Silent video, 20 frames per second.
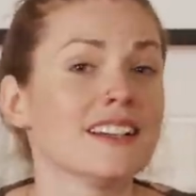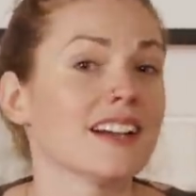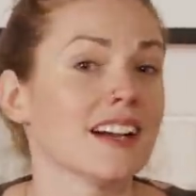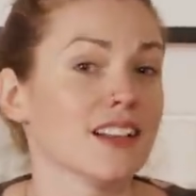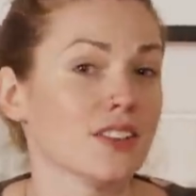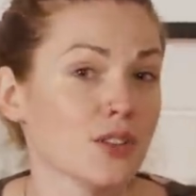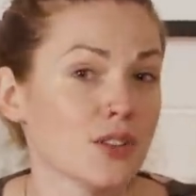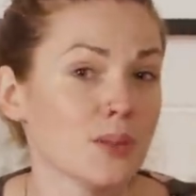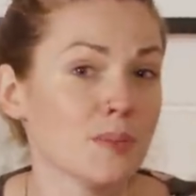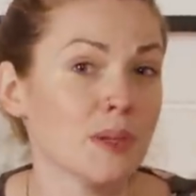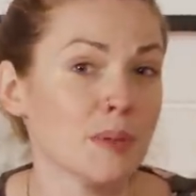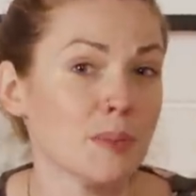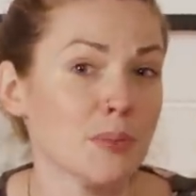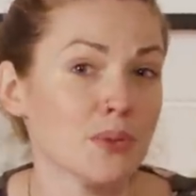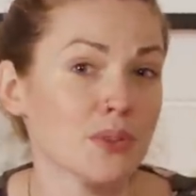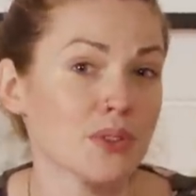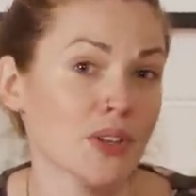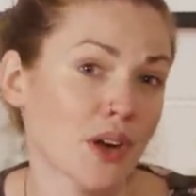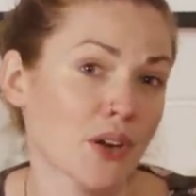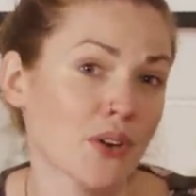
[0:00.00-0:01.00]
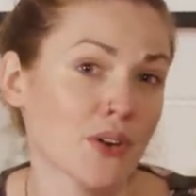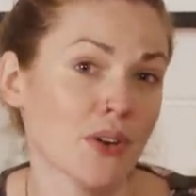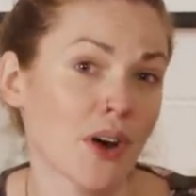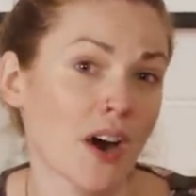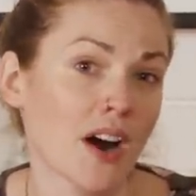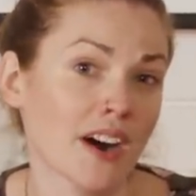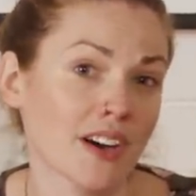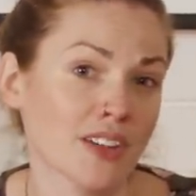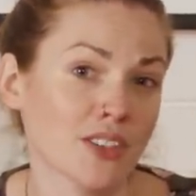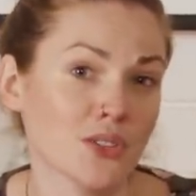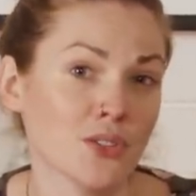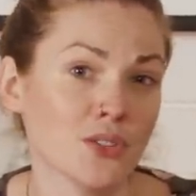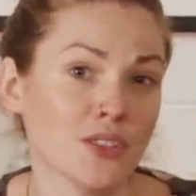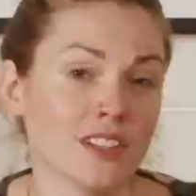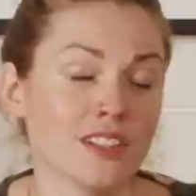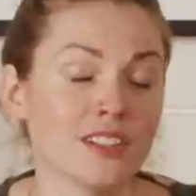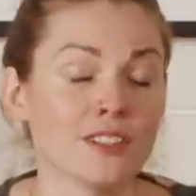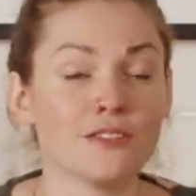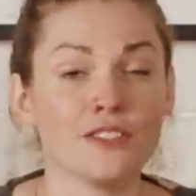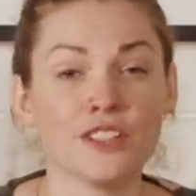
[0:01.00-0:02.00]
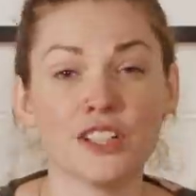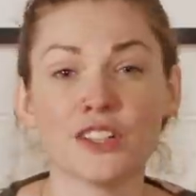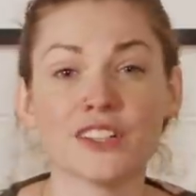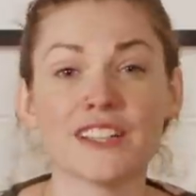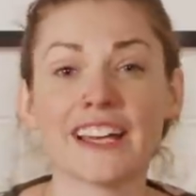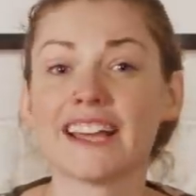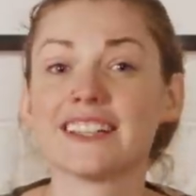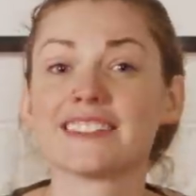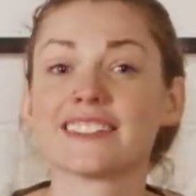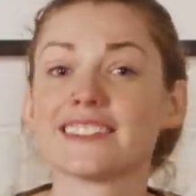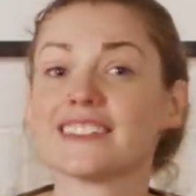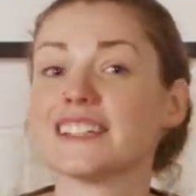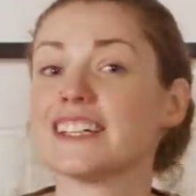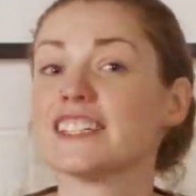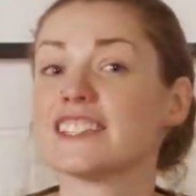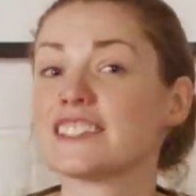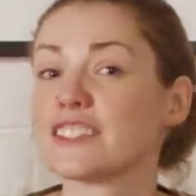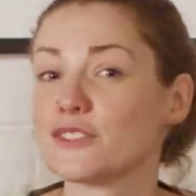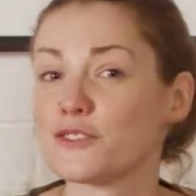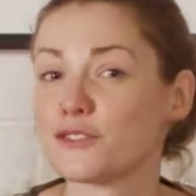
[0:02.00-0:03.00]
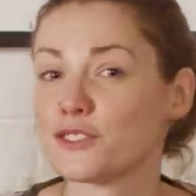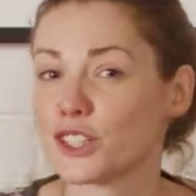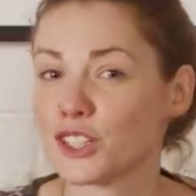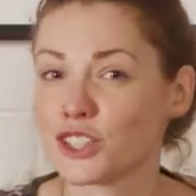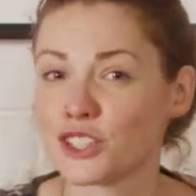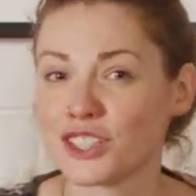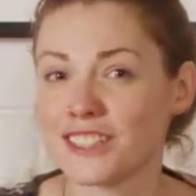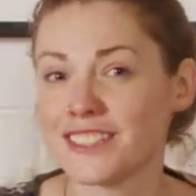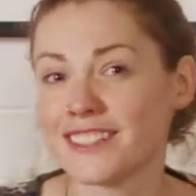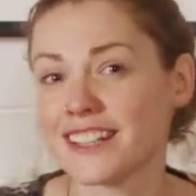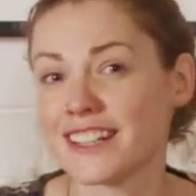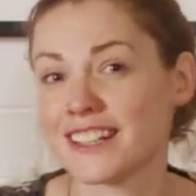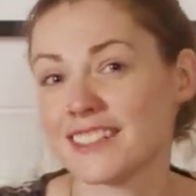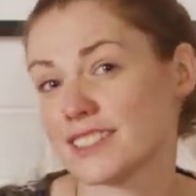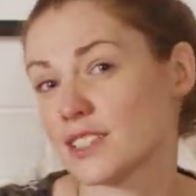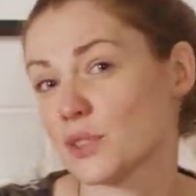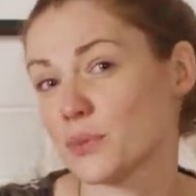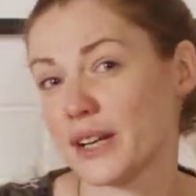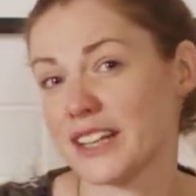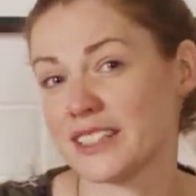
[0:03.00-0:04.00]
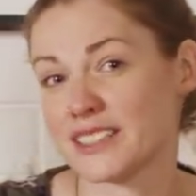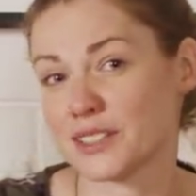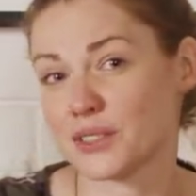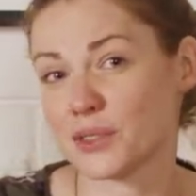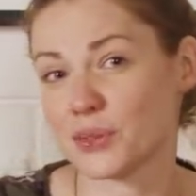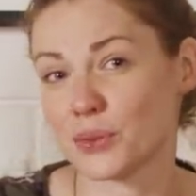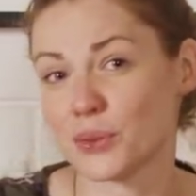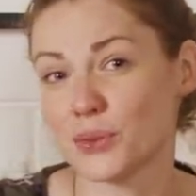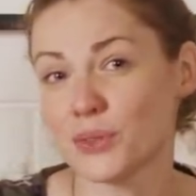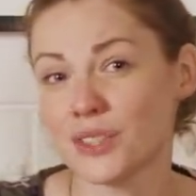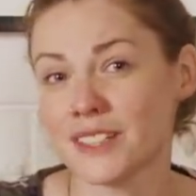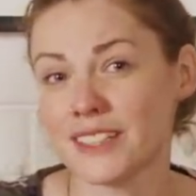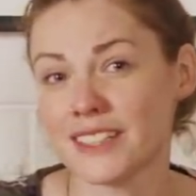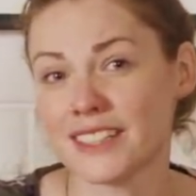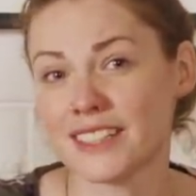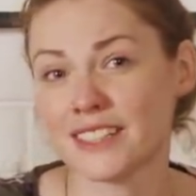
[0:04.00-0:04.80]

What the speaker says: A lot of people now argue that the violette-less version is the way to go,